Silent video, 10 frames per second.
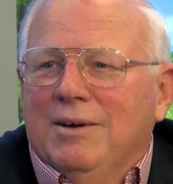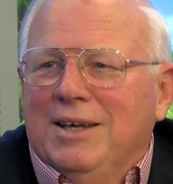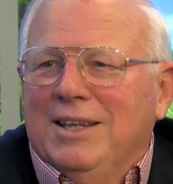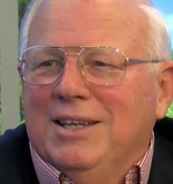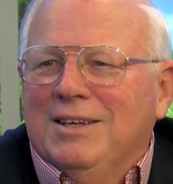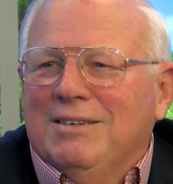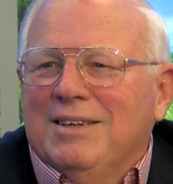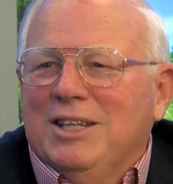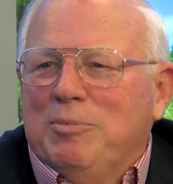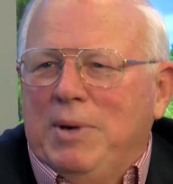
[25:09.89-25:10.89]
in
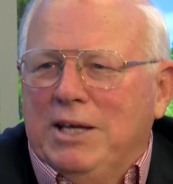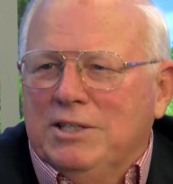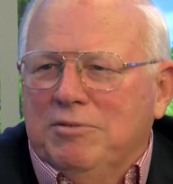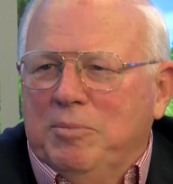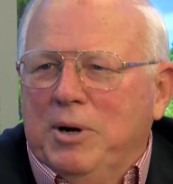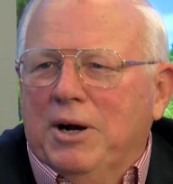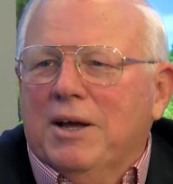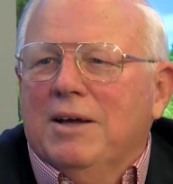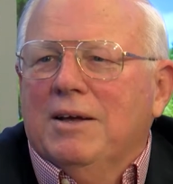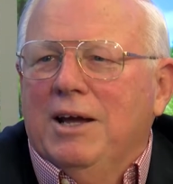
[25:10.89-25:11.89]
the passive park
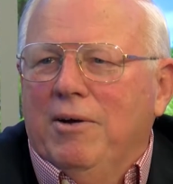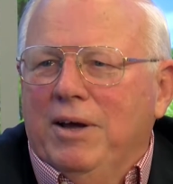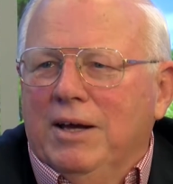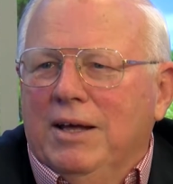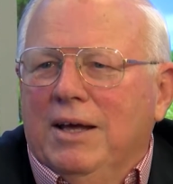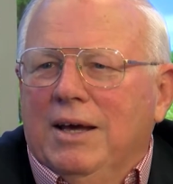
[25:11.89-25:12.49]
area,